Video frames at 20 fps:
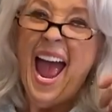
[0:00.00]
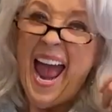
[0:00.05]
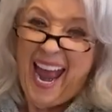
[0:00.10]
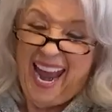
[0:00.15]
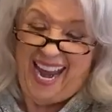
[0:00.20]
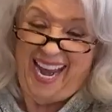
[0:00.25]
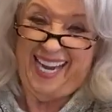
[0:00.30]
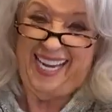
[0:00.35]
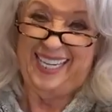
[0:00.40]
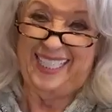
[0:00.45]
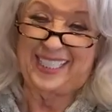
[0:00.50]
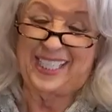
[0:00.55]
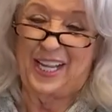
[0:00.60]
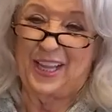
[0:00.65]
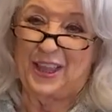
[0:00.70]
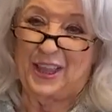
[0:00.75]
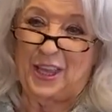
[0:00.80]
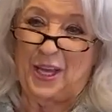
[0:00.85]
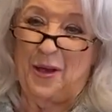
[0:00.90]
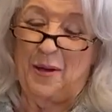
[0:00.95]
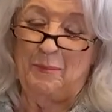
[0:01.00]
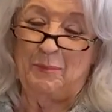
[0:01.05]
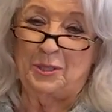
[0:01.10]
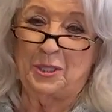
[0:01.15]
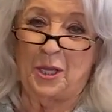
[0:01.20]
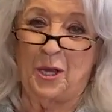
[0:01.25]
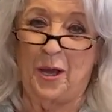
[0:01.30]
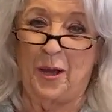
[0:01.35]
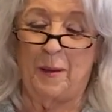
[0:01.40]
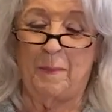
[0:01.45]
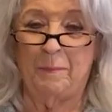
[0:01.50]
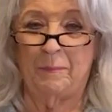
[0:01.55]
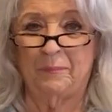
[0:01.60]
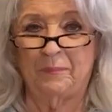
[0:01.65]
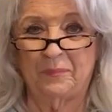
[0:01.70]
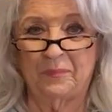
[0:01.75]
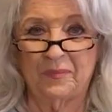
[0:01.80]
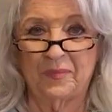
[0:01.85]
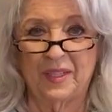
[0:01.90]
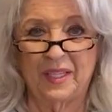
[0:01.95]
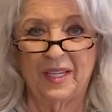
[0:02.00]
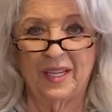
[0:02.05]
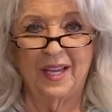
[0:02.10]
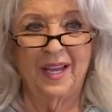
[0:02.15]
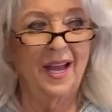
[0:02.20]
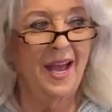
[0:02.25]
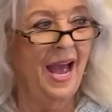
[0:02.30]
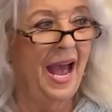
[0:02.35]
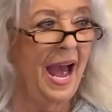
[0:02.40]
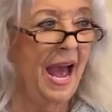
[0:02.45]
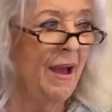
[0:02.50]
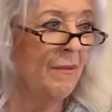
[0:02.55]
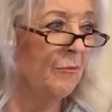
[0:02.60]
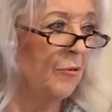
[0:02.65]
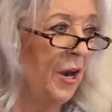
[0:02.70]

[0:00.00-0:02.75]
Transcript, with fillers: Eddie said thumbs up. I'm